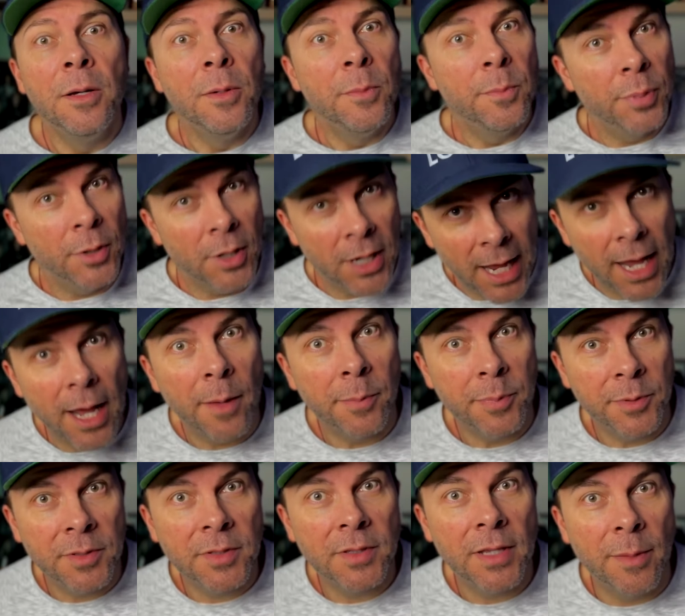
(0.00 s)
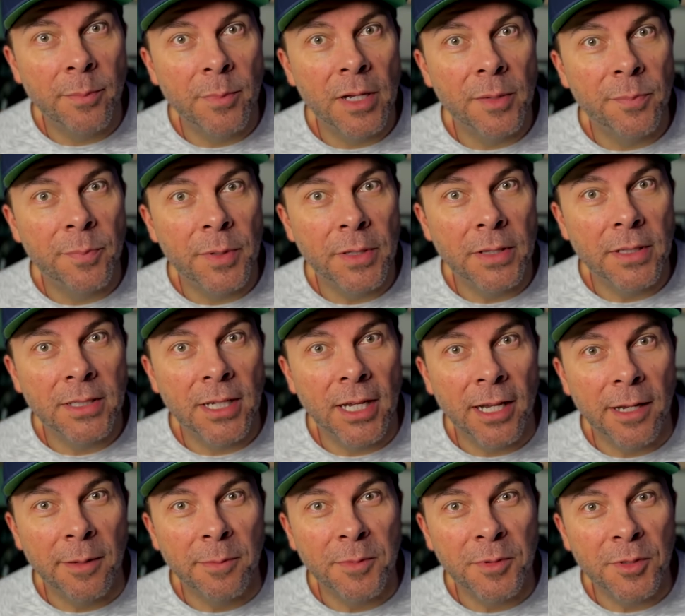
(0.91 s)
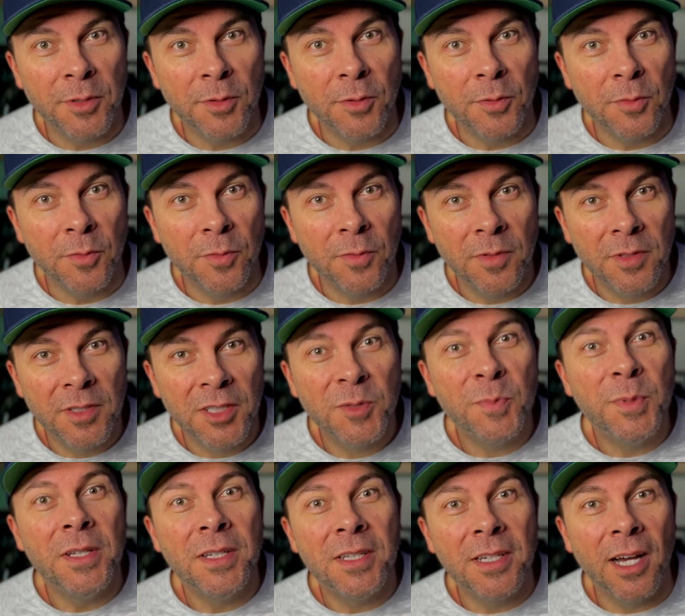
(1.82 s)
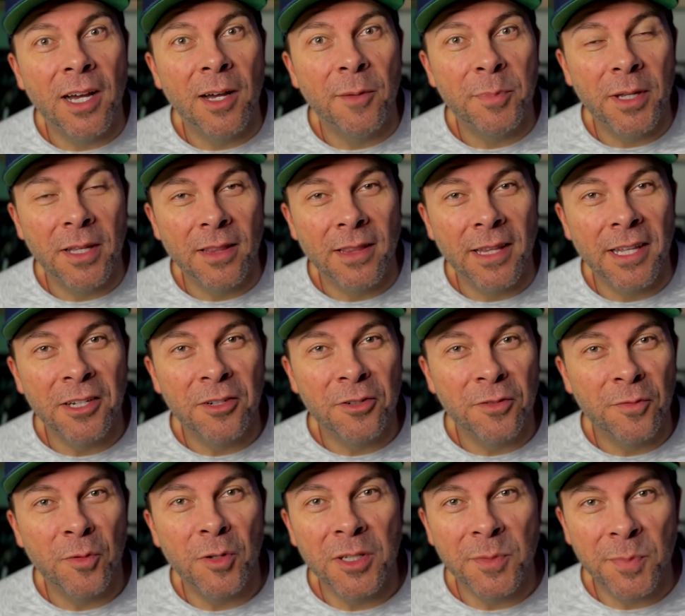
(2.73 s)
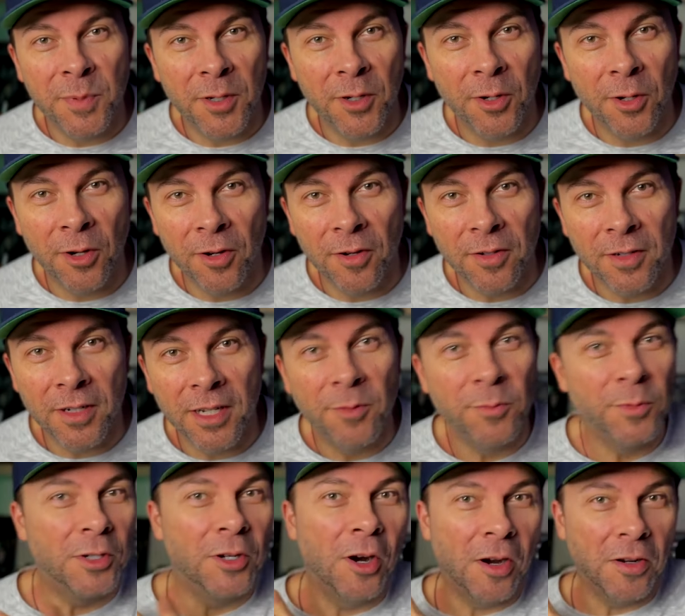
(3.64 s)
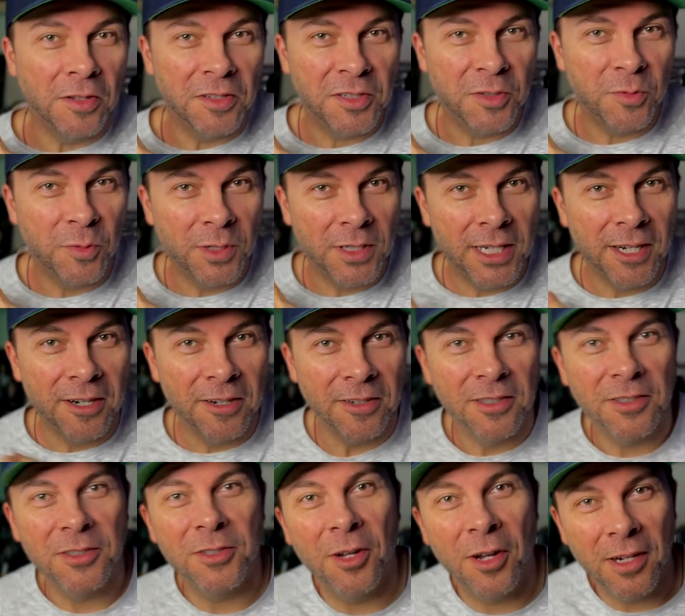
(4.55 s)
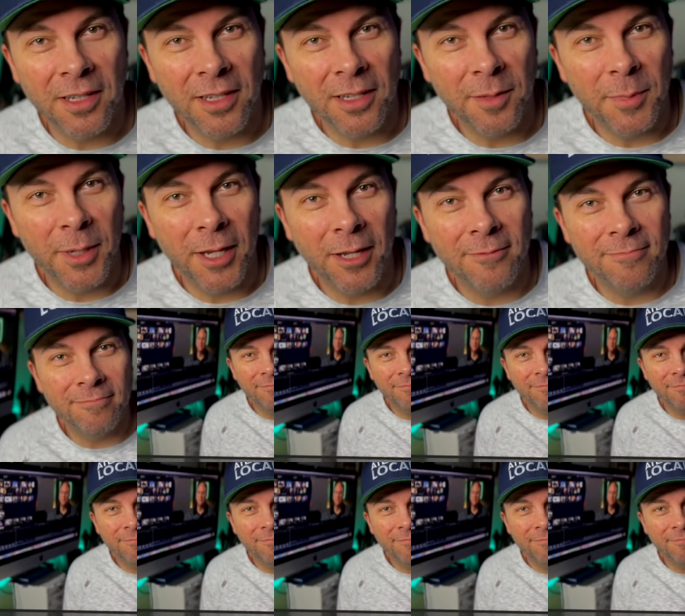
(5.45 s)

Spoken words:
perhaps that might be the time to speak up and let your voice be heard in regards to what Aaron is talking about.